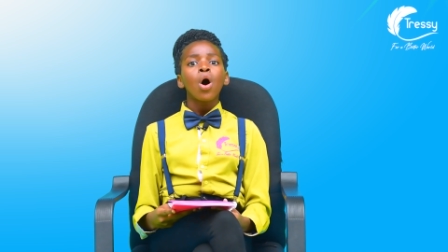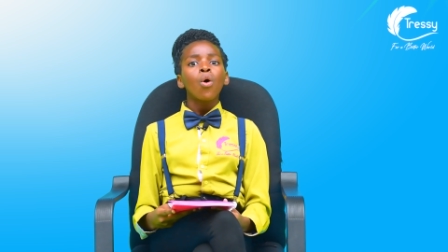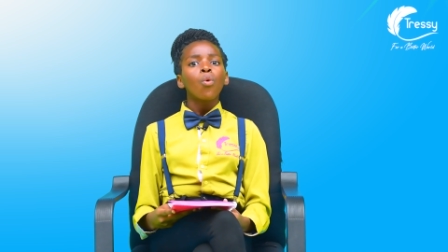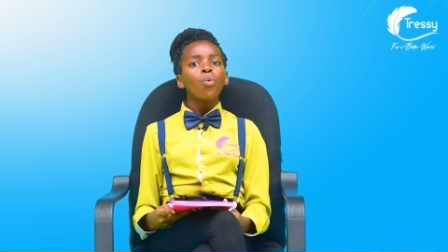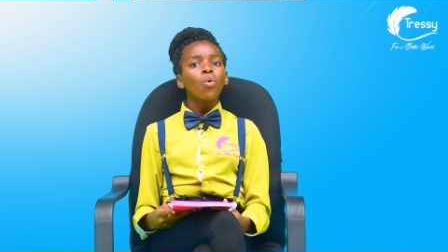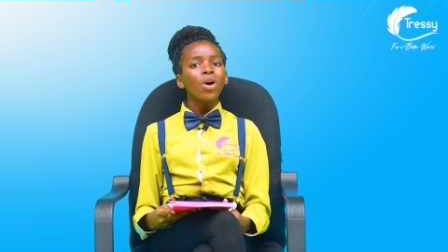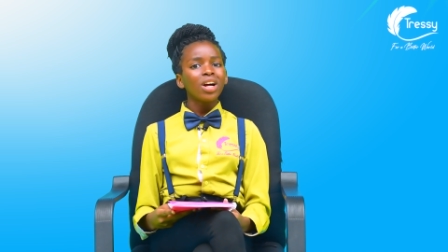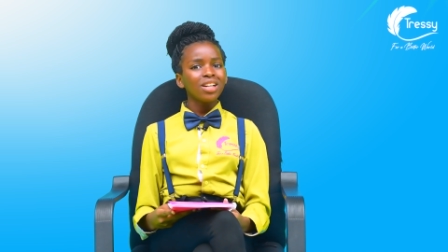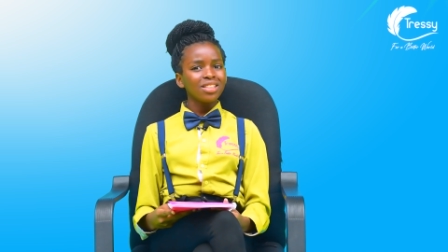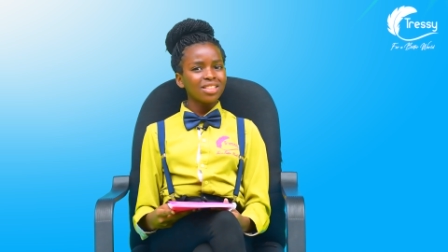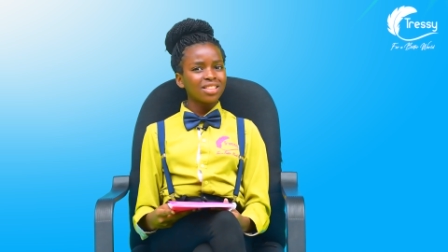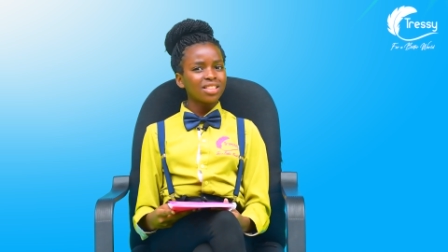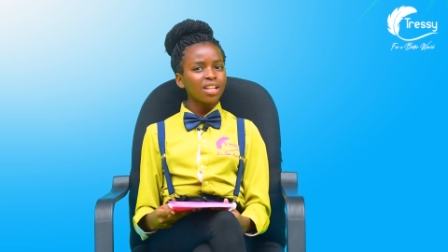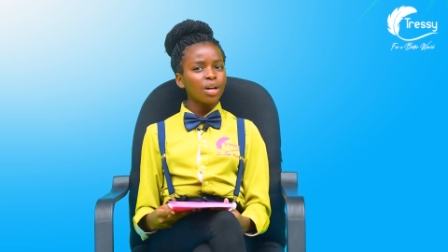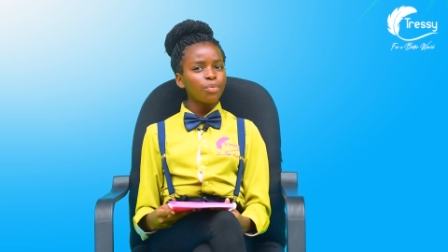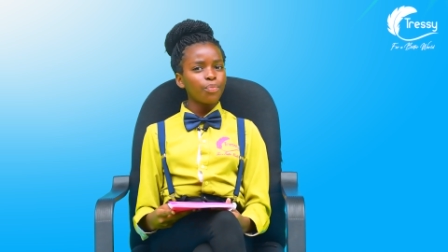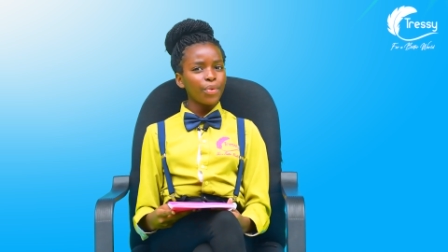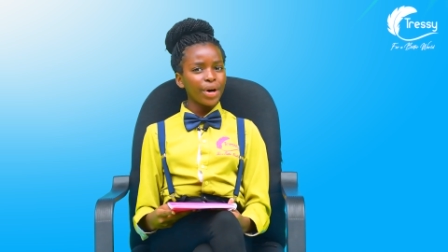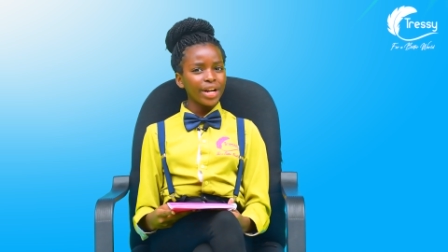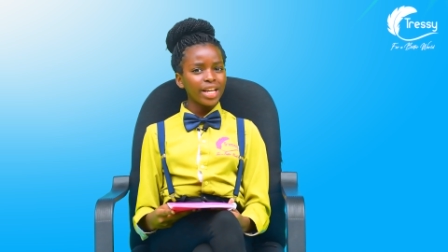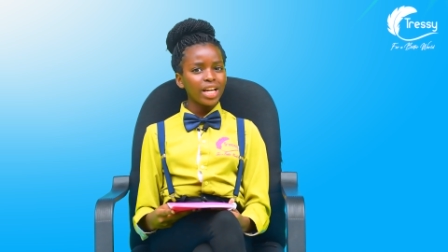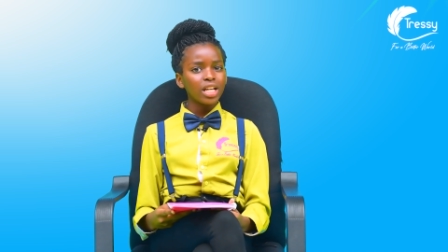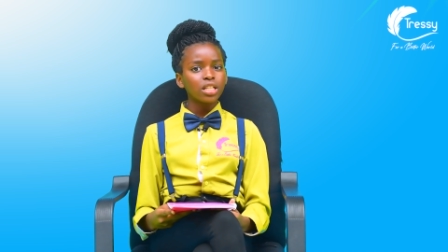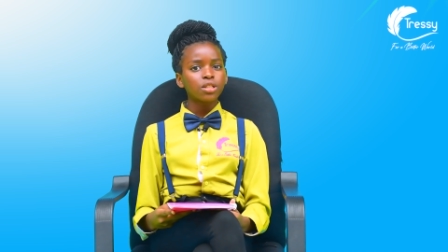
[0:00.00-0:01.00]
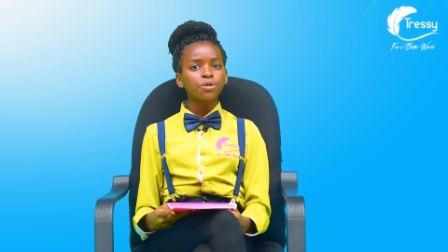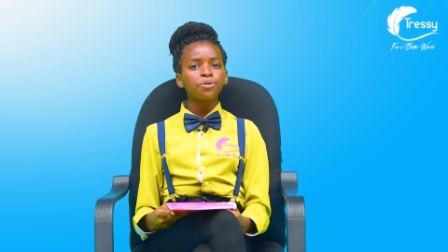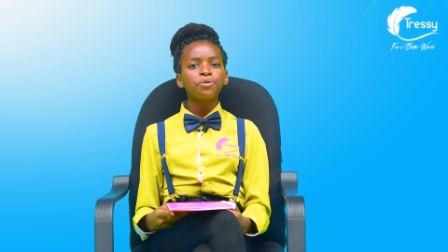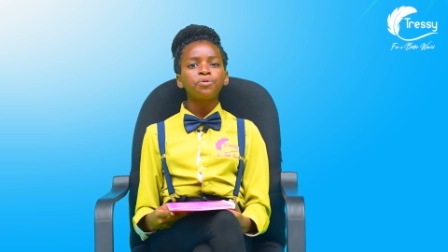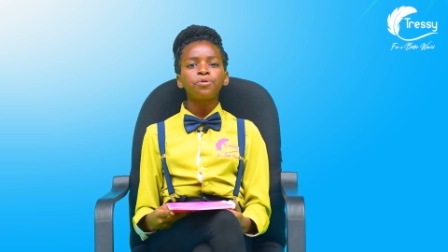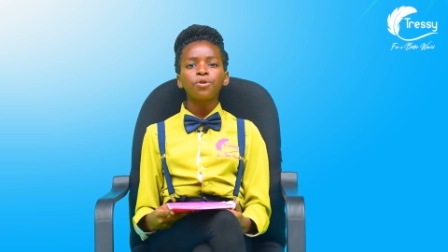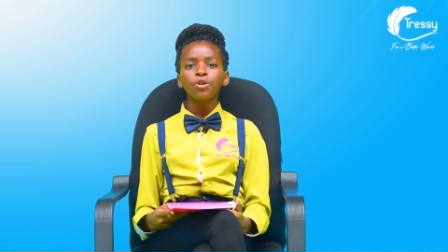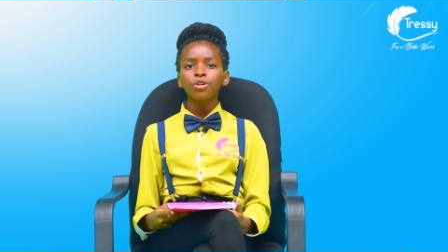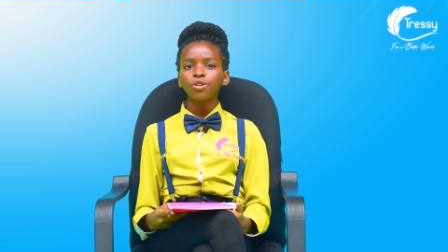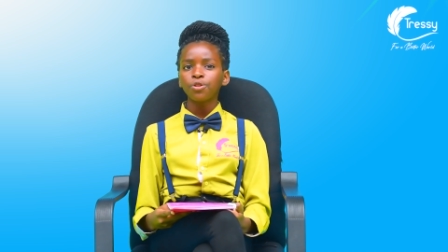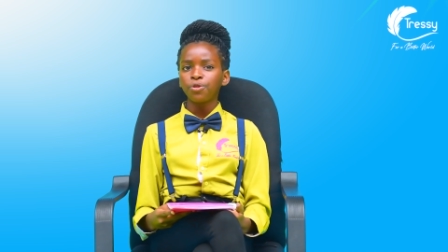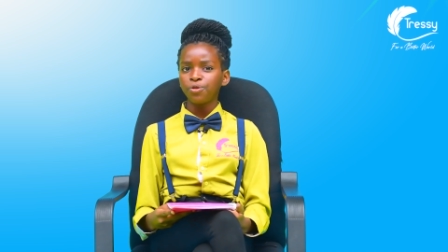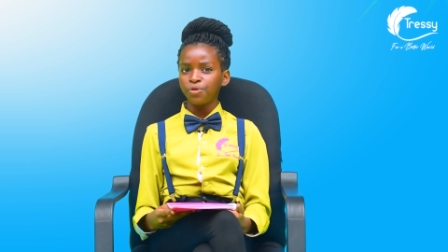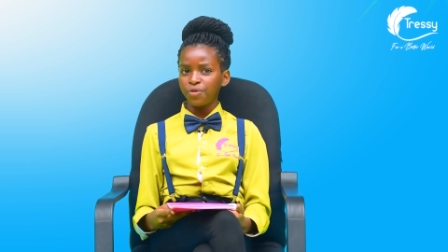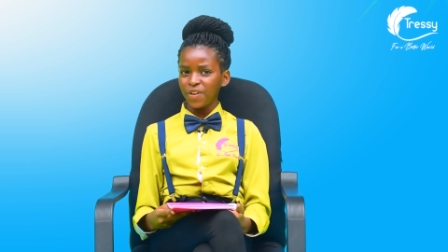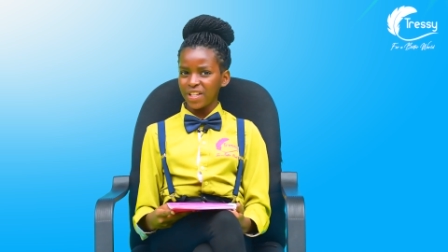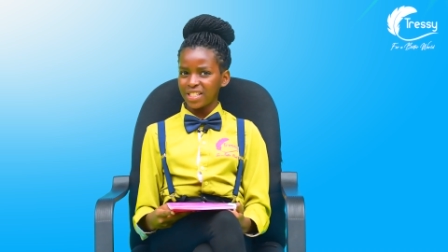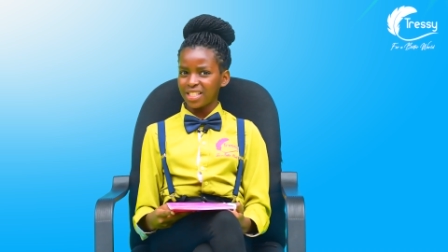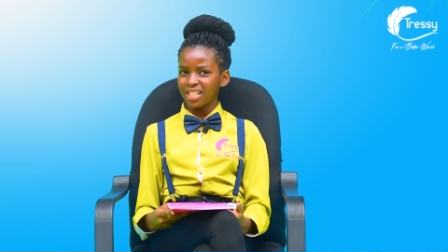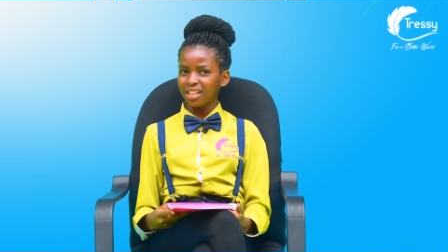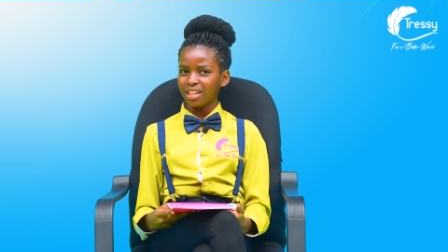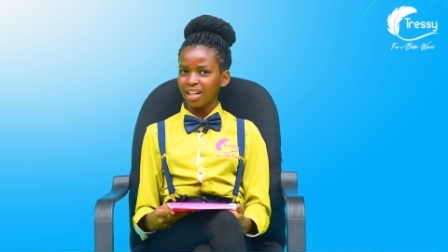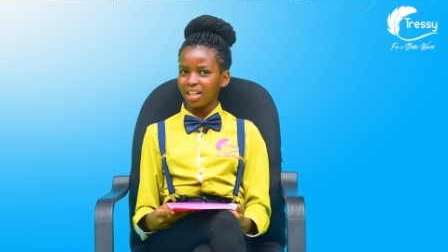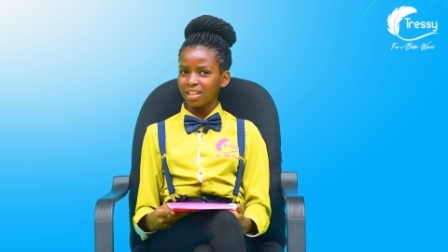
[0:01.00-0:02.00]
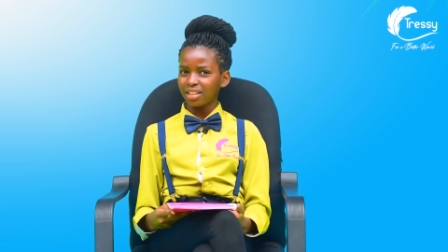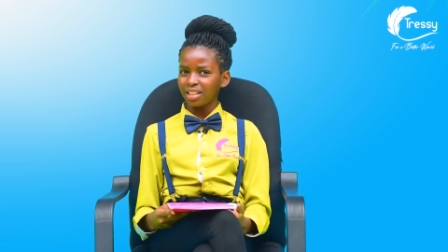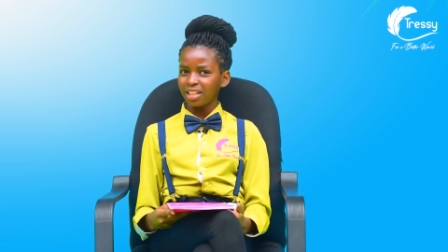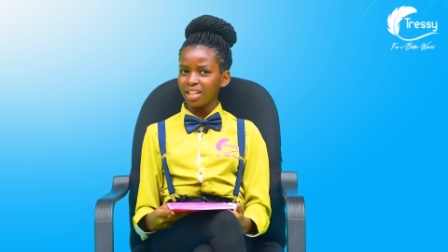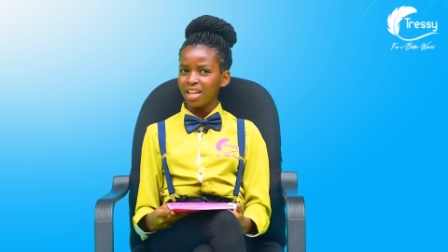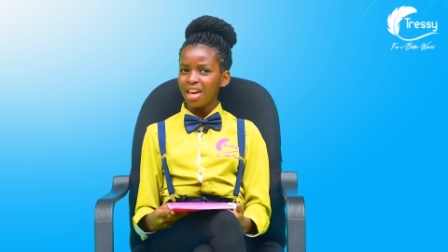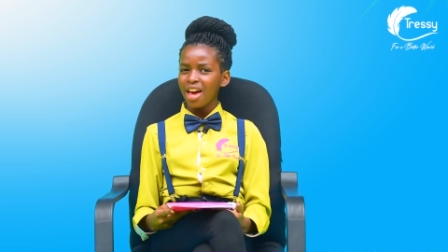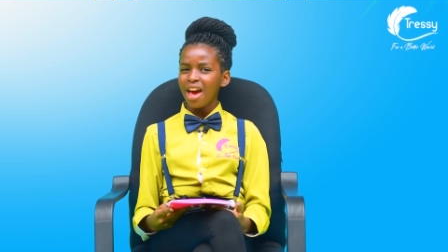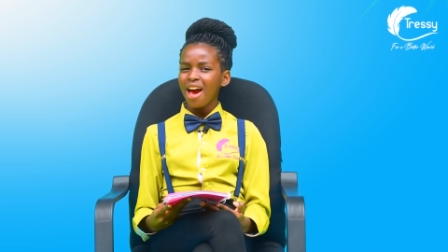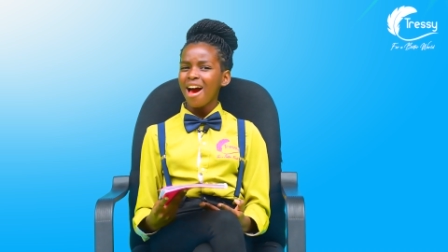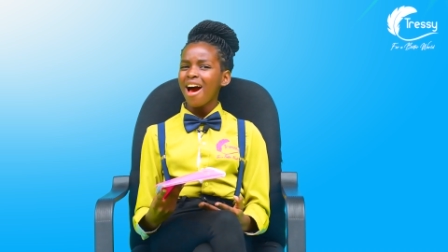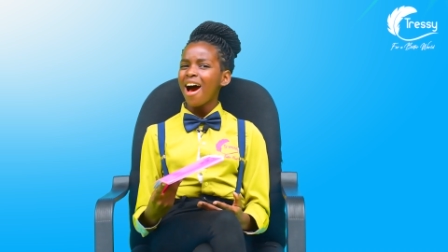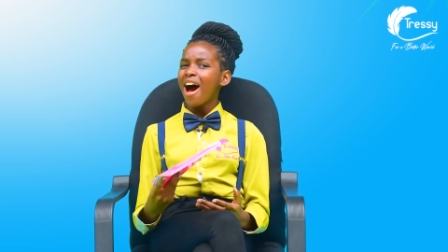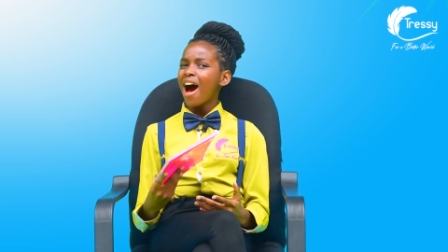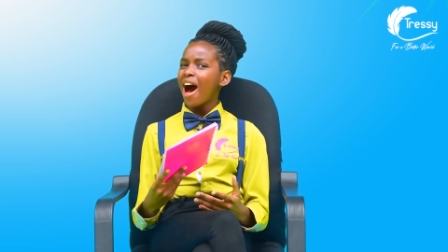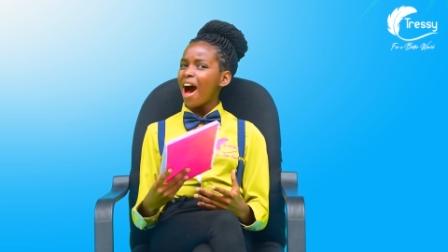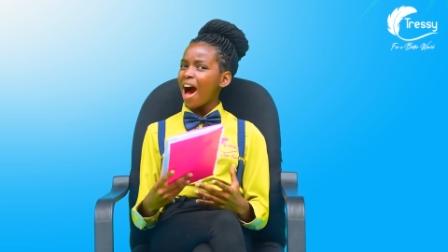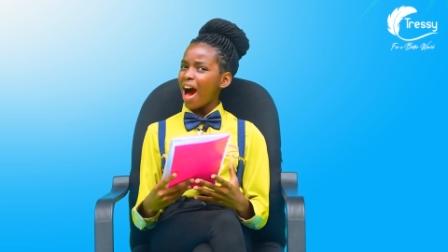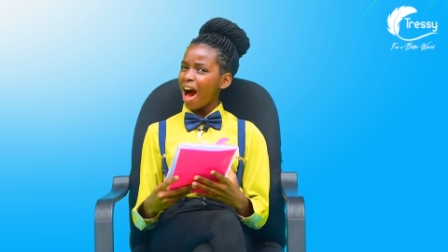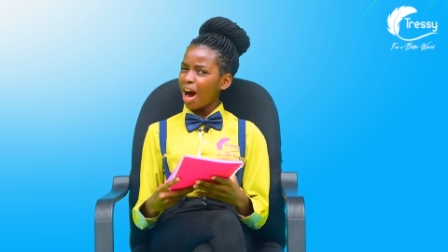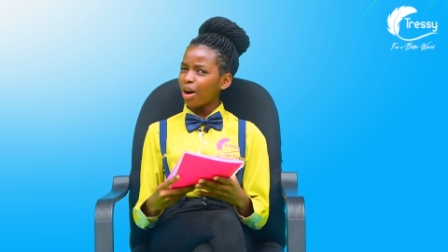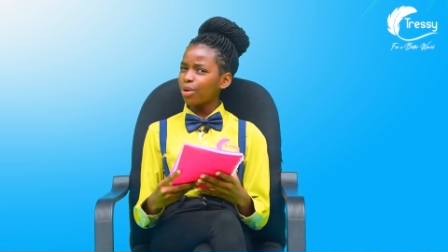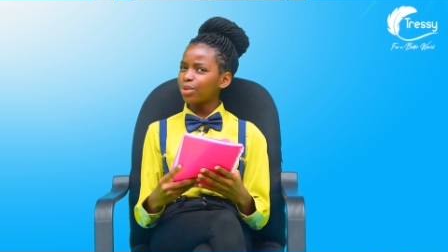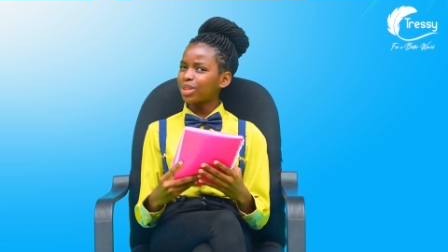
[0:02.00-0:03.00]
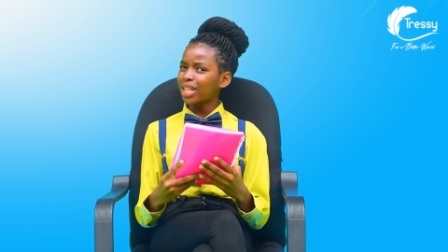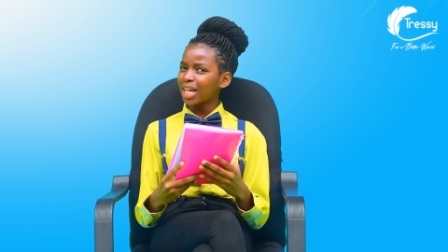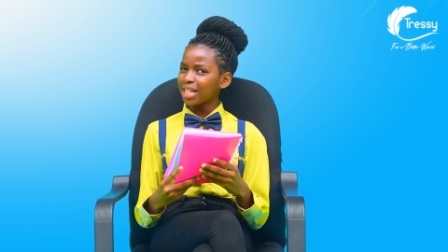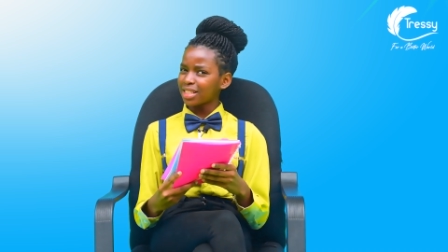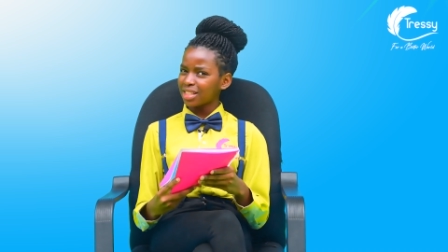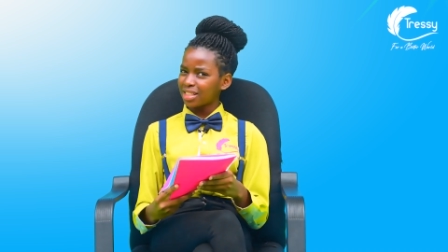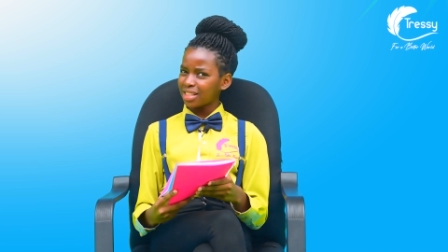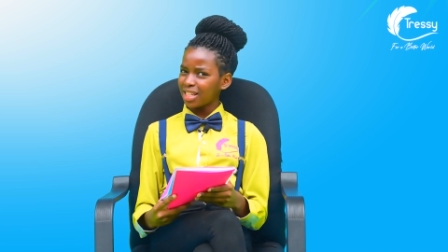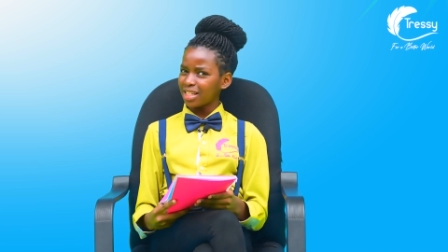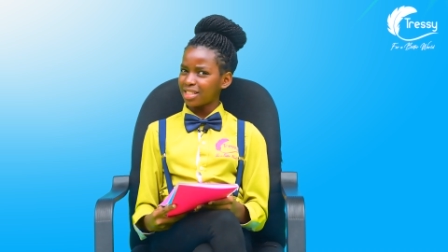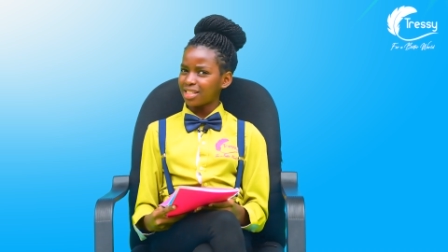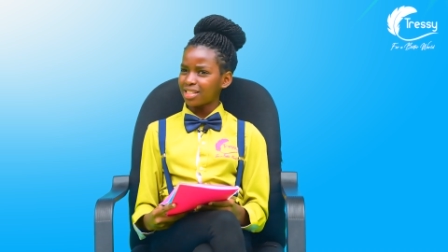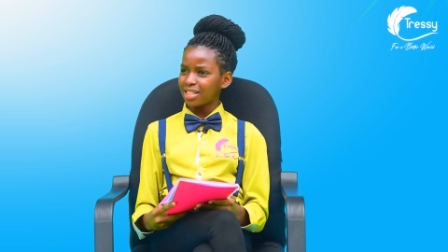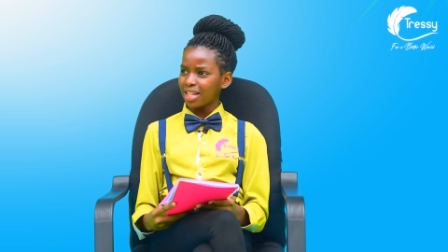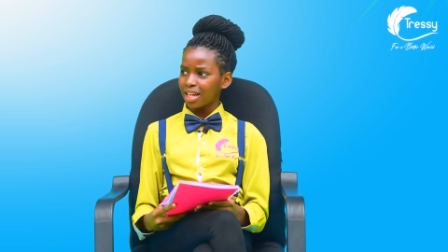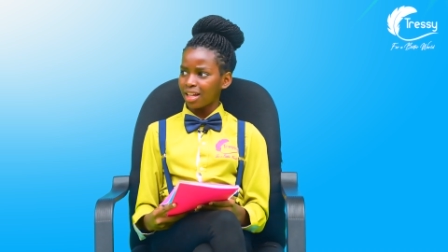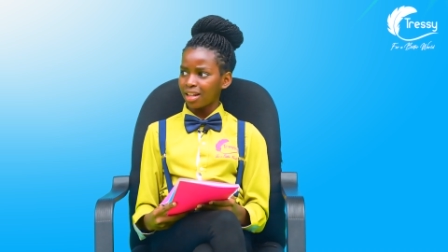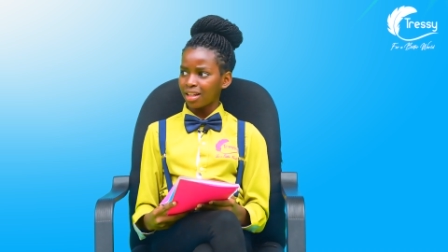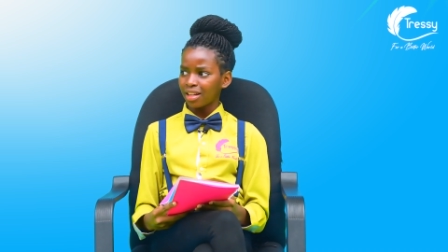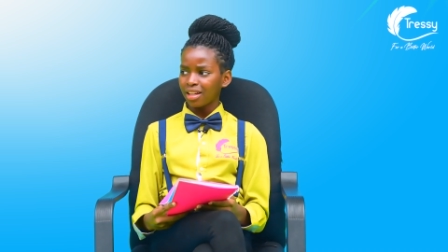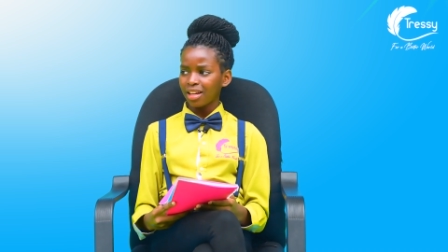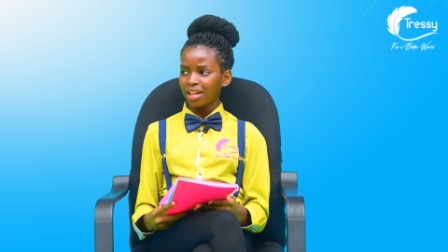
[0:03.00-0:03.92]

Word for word: When someone is full physically, how does he say?